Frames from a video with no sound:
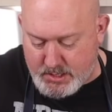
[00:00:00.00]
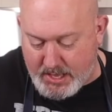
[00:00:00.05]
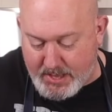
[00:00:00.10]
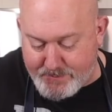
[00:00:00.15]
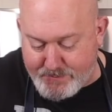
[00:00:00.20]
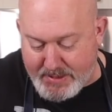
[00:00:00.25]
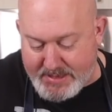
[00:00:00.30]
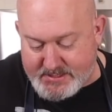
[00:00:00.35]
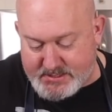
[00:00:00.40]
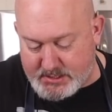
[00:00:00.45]

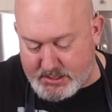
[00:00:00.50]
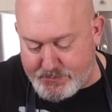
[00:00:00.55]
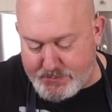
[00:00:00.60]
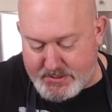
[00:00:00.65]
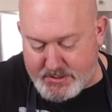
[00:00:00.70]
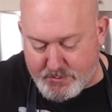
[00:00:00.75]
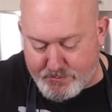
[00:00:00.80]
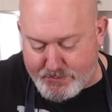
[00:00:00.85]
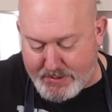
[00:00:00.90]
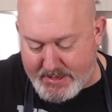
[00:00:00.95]
and basically be
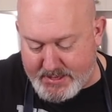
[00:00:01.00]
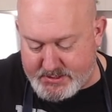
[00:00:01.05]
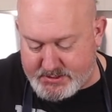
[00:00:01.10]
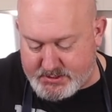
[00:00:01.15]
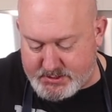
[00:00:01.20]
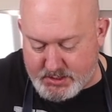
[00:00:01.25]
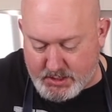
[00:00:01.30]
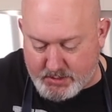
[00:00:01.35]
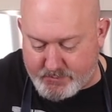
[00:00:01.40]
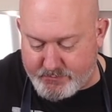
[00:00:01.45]
the
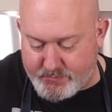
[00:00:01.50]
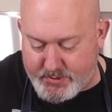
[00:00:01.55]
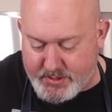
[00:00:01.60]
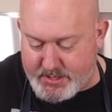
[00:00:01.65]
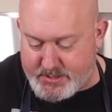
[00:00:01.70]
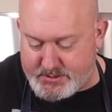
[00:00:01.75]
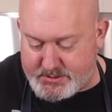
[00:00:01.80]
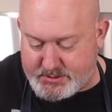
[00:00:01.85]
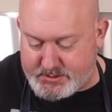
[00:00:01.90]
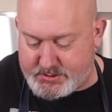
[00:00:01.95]
base of
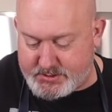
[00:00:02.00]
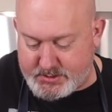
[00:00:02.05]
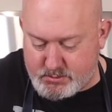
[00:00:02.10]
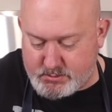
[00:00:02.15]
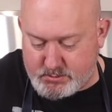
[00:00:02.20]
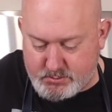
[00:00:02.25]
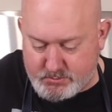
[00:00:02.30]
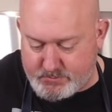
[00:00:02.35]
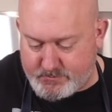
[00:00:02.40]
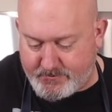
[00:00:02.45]
this
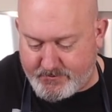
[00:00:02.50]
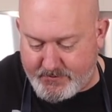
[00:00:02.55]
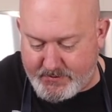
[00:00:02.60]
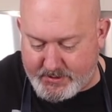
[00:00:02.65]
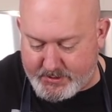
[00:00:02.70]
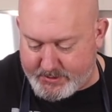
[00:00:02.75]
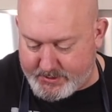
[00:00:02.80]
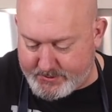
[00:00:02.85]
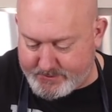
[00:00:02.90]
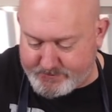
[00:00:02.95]

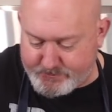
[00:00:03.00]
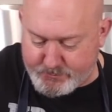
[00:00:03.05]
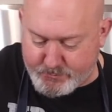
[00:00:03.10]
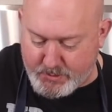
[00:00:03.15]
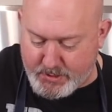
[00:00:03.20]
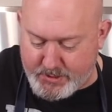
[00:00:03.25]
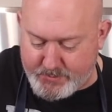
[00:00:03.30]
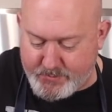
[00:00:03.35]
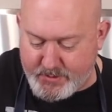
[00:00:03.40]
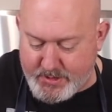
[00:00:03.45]
filling,
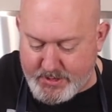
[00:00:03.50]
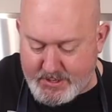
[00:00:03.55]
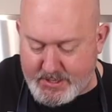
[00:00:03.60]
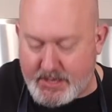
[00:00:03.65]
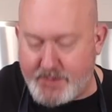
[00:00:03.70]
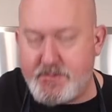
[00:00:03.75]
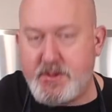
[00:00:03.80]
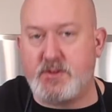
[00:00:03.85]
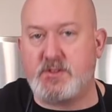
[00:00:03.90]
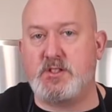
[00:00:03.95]
right? And
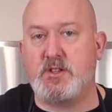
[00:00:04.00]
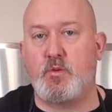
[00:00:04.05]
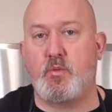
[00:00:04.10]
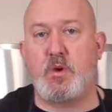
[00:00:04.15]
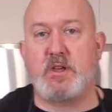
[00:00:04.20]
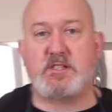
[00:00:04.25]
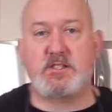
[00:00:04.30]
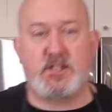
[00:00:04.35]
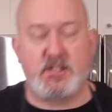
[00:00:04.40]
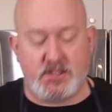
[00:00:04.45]
I'm using the
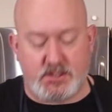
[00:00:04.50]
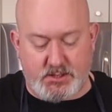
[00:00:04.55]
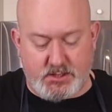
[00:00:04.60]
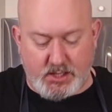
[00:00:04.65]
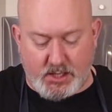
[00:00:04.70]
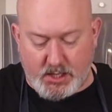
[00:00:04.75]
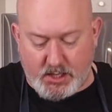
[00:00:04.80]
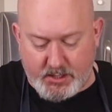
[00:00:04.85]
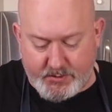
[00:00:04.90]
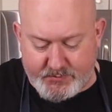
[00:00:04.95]
whisk because
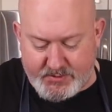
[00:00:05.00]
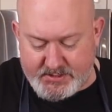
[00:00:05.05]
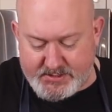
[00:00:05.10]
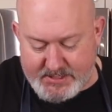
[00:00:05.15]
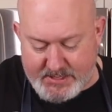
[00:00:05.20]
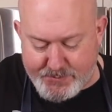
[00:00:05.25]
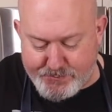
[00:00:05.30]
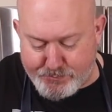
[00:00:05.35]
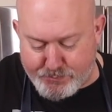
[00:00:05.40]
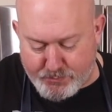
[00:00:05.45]
if there's
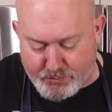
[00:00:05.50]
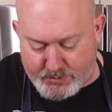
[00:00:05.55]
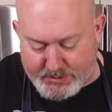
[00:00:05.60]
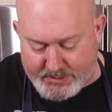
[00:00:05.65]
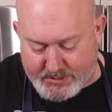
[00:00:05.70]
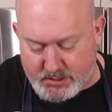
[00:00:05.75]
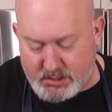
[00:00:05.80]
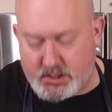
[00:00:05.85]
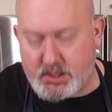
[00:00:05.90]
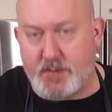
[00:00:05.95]
any
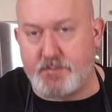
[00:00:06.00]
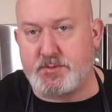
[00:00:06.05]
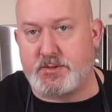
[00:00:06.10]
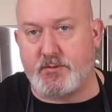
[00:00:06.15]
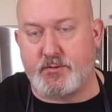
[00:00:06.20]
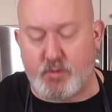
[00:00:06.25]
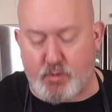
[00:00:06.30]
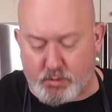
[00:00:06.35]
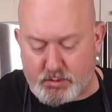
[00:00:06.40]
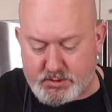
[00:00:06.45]
like clumps
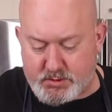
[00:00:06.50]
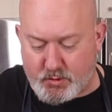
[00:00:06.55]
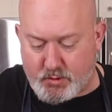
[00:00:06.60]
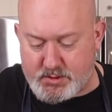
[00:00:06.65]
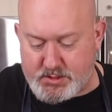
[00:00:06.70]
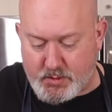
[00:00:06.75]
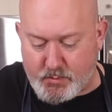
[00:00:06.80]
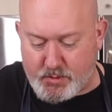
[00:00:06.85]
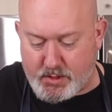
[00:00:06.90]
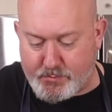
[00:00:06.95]
of
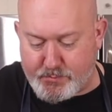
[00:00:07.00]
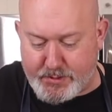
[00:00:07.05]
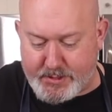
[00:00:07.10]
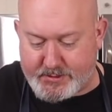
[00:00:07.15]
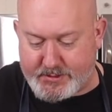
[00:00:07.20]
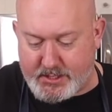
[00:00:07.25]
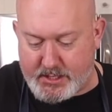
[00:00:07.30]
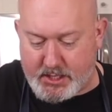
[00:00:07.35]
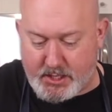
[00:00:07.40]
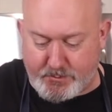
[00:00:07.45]
cornstarch, I want to
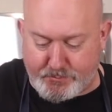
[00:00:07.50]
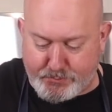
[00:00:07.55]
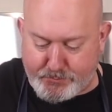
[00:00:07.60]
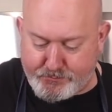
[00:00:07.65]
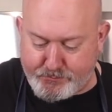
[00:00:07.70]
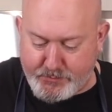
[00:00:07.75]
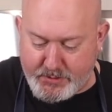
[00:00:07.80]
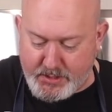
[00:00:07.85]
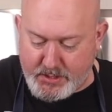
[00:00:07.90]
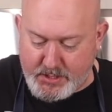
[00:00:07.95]
break that up.
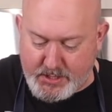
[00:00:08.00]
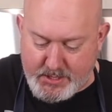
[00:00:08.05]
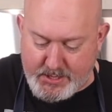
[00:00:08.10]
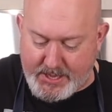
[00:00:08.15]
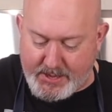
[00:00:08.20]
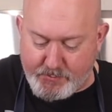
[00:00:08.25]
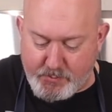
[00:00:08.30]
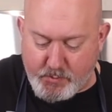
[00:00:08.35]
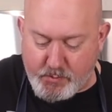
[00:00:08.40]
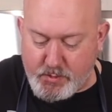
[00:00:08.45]

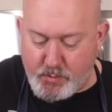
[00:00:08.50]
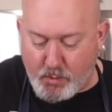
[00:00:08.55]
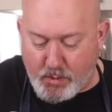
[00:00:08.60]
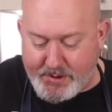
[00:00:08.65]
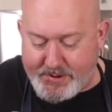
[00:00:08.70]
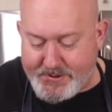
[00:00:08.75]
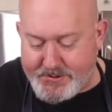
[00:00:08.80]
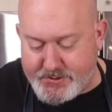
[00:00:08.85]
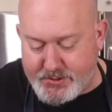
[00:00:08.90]
And what we want to